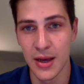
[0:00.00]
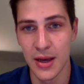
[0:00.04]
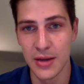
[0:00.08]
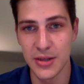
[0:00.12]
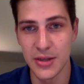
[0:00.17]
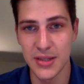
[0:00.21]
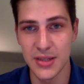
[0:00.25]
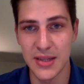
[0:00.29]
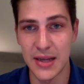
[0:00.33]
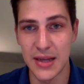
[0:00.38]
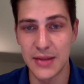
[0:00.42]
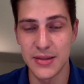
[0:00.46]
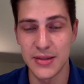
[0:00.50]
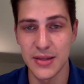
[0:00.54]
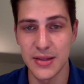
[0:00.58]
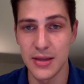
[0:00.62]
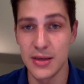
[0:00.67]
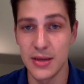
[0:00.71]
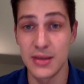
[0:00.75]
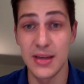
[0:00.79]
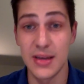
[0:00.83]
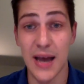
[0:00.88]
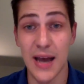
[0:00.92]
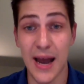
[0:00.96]
just sends the
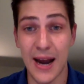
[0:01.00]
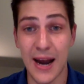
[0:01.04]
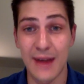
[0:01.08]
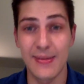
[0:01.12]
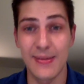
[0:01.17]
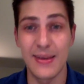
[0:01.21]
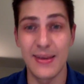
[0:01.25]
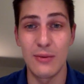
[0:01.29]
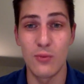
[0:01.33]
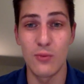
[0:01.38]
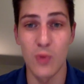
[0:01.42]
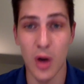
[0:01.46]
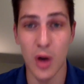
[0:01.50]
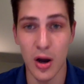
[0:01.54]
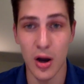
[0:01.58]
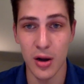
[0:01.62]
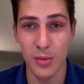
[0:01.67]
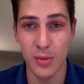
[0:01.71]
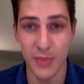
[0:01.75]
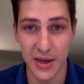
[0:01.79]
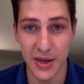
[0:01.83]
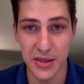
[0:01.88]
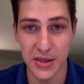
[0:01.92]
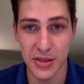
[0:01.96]
entirely
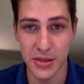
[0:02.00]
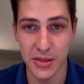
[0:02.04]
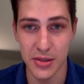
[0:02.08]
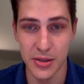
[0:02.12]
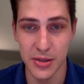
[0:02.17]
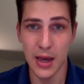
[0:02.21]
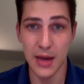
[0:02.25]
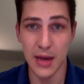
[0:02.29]
wrong message.